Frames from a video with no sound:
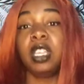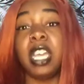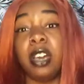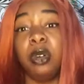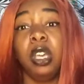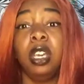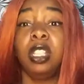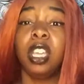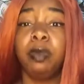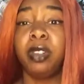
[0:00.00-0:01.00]
Now,
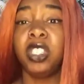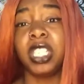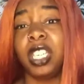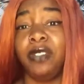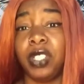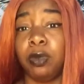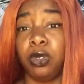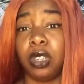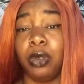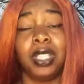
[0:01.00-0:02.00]
the Unapologetically Visible
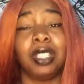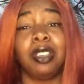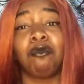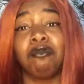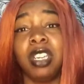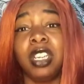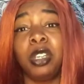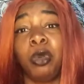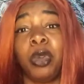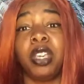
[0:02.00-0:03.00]
show is a really
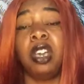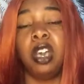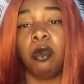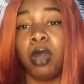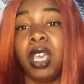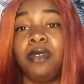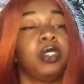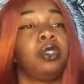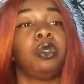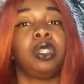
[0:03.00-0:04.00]
quick way for
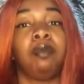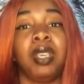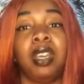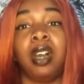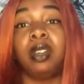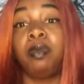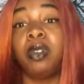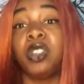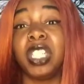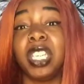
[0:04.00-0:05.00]
you to be
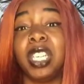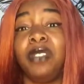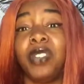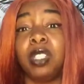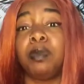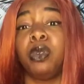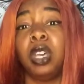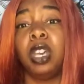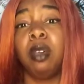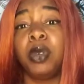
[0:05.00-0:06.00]
unapologetically visible,
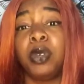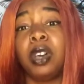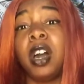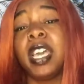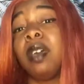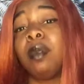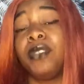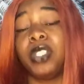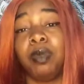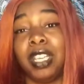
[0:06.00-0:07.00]
because I am a
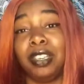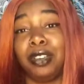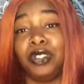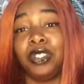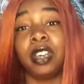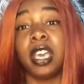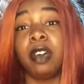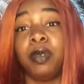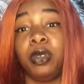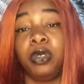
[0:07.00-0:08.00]
visibility coach and I
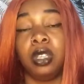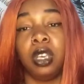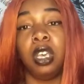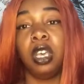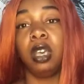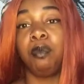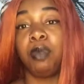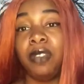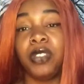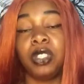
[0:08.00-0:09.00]
help you to
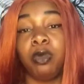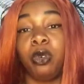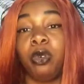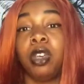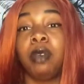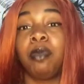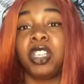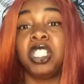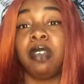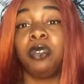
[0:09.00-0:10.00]
be visible by
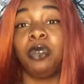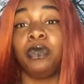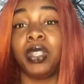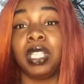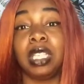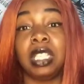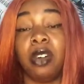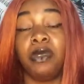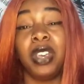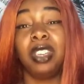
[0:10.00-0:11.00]
sharing your authentic
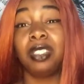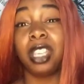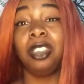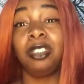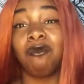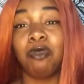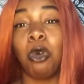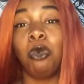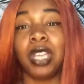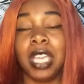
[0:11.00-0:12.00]
self so that you can
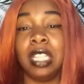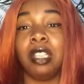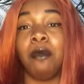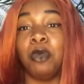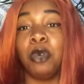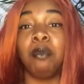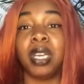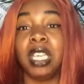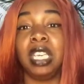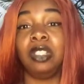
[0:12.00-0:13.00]
roll in more
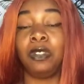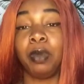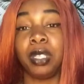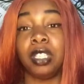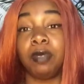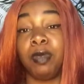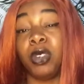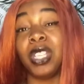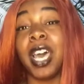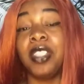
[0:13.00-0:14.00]
money into your business.
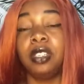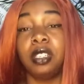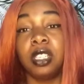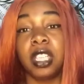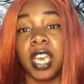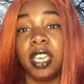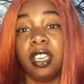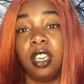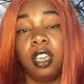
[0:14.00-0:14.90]
Because at the end of the day,